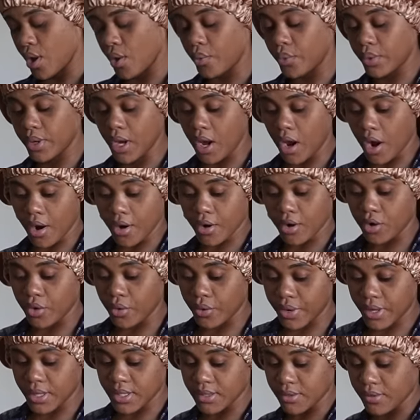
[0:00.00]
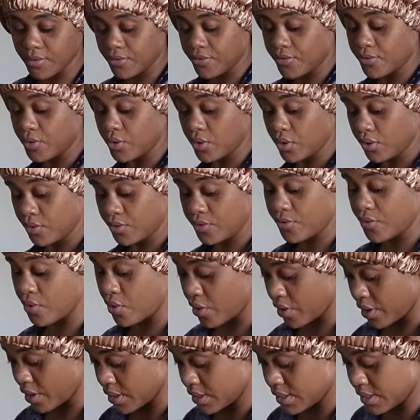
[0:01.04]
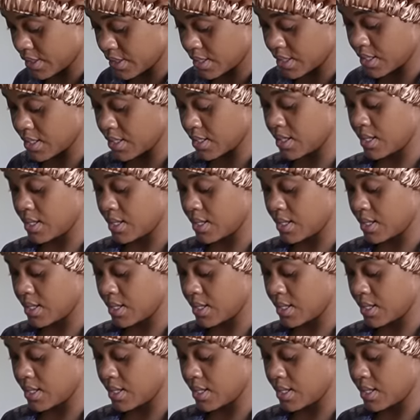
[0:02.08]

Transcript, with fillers: we are going full force